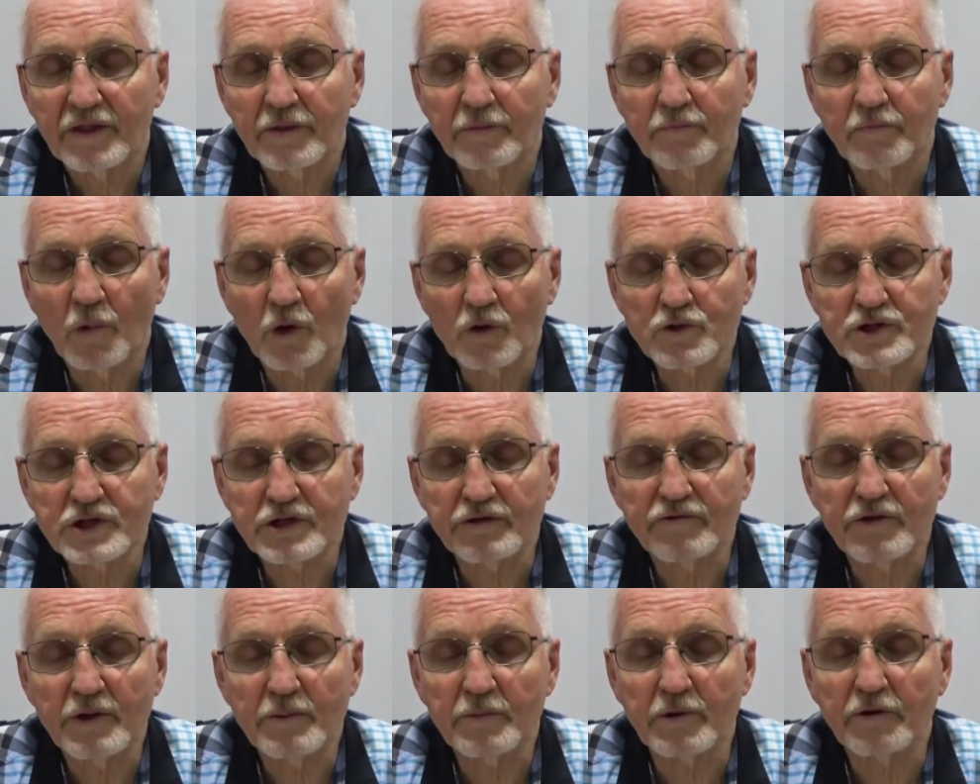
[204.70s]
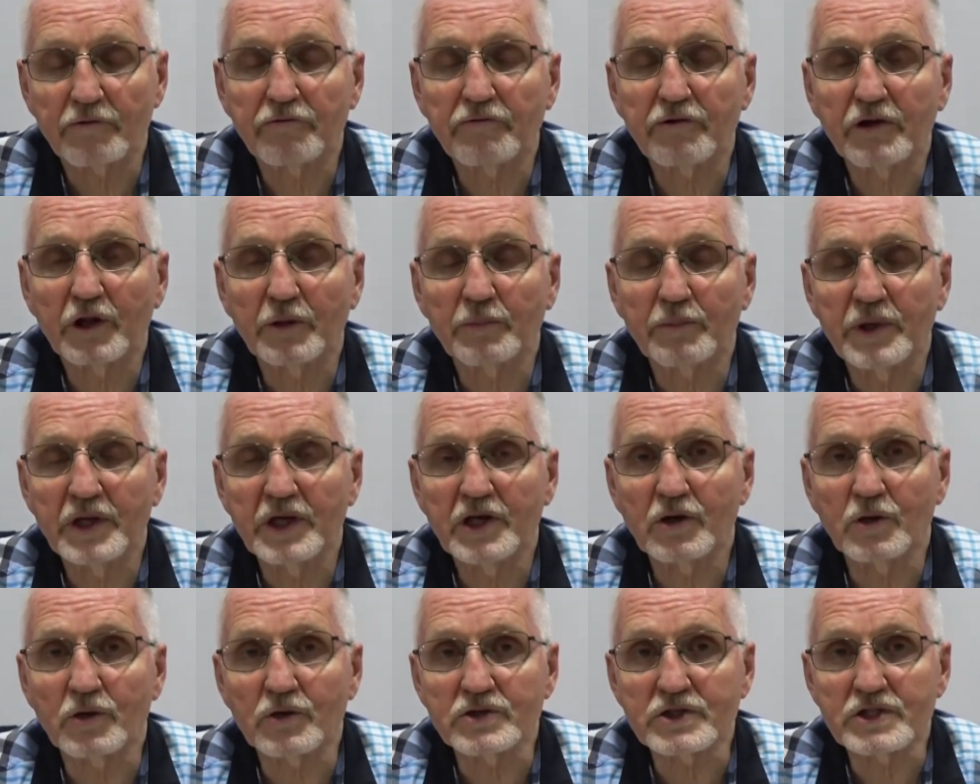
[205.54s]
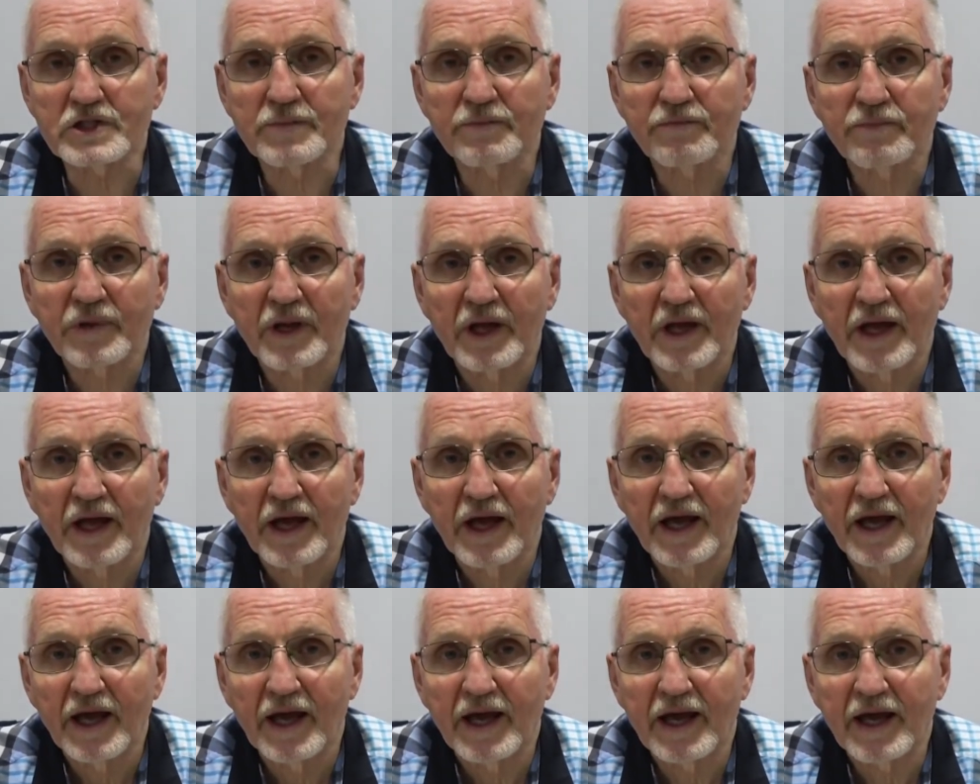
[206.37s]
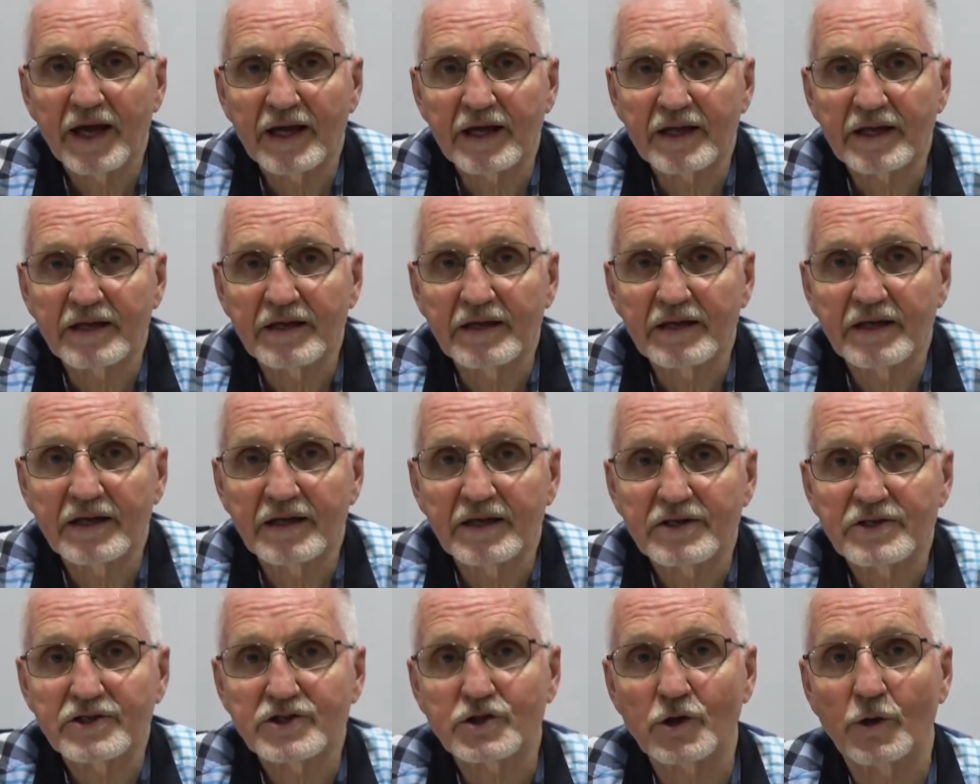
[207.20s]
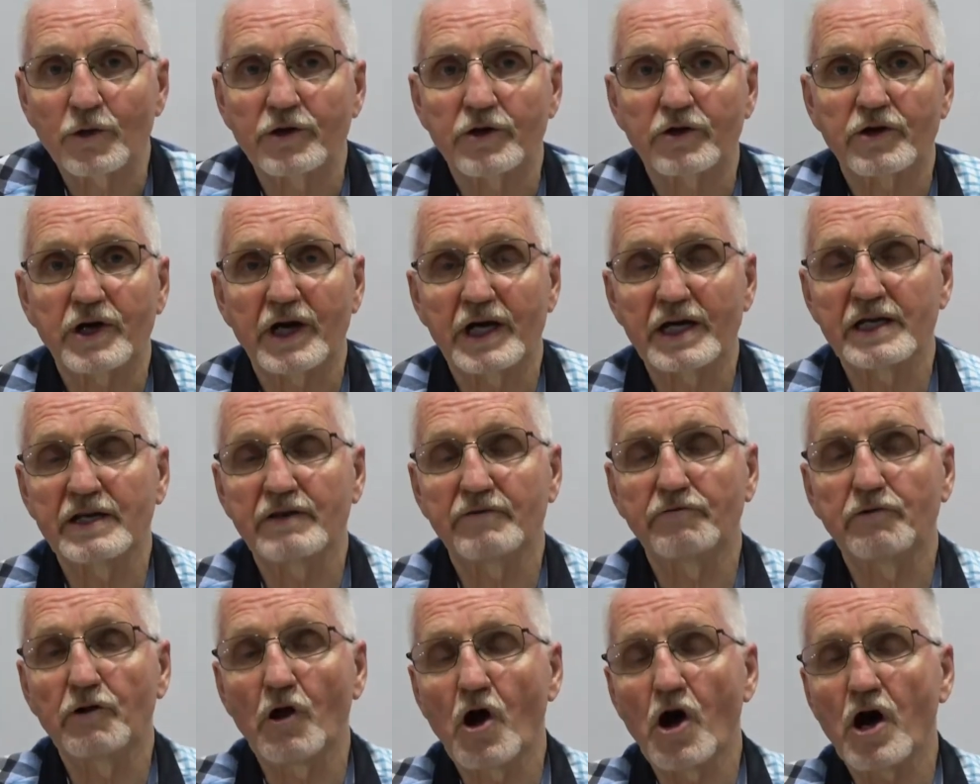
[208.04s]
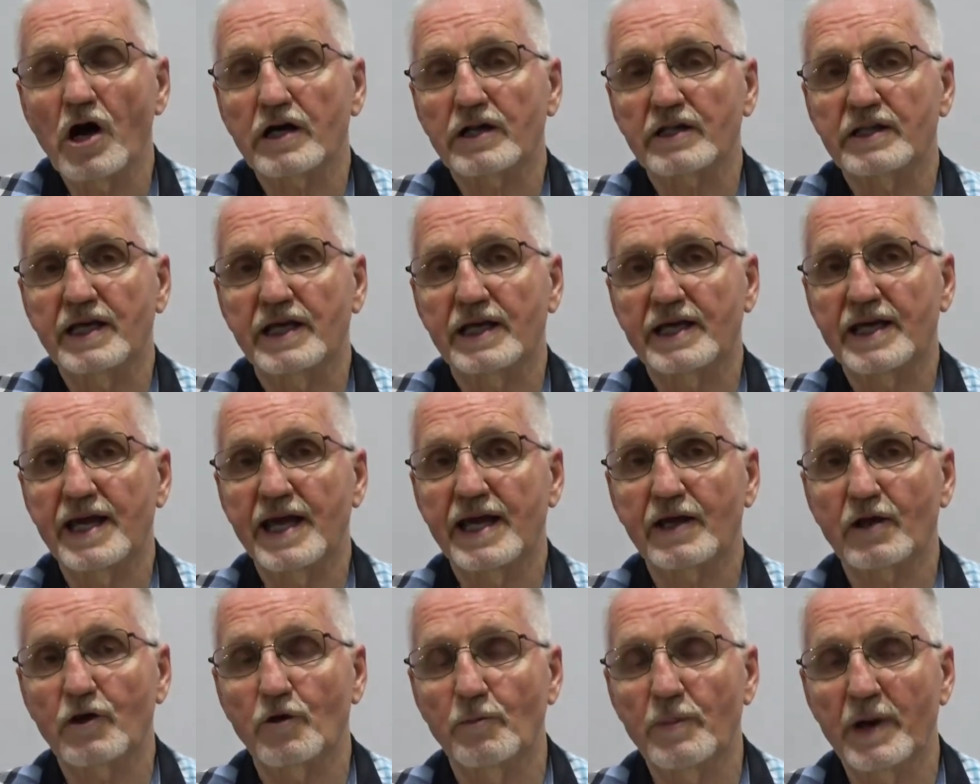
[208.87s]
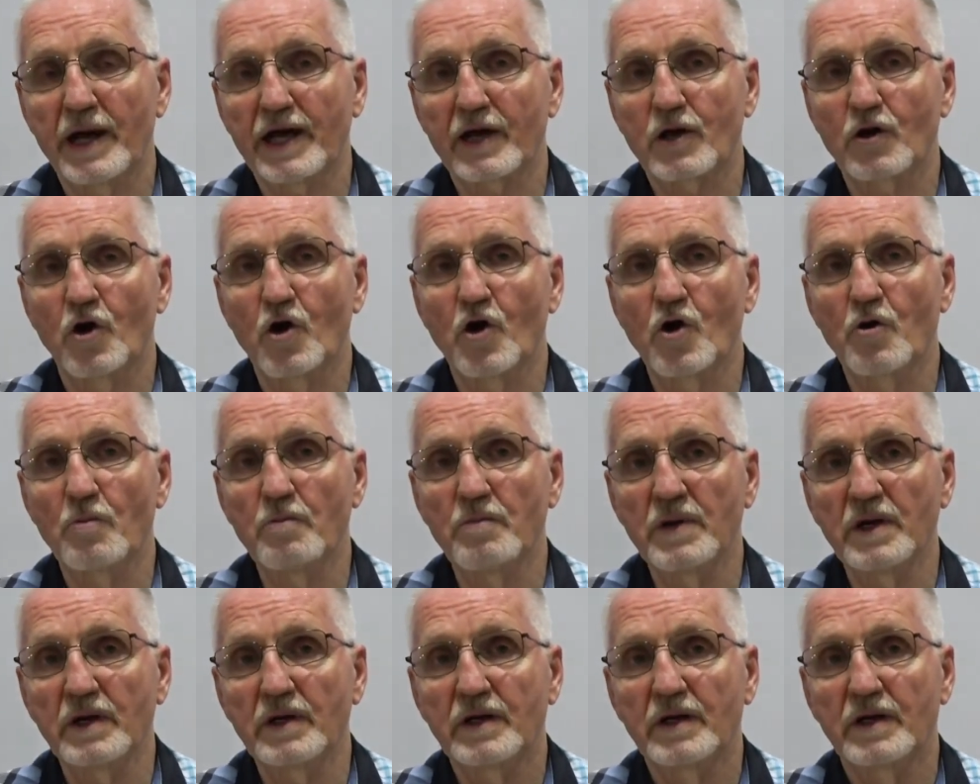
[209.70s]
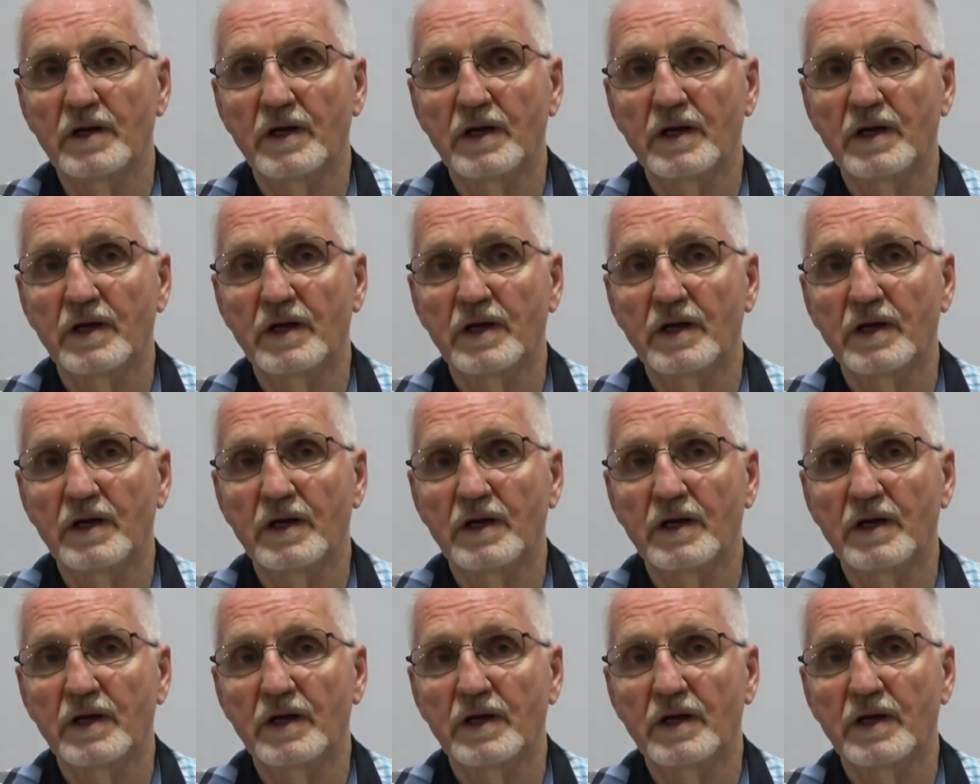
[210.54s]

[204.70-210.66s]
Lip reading: Most of them are Filipinos, and so they're kind of locked. They can't go back home,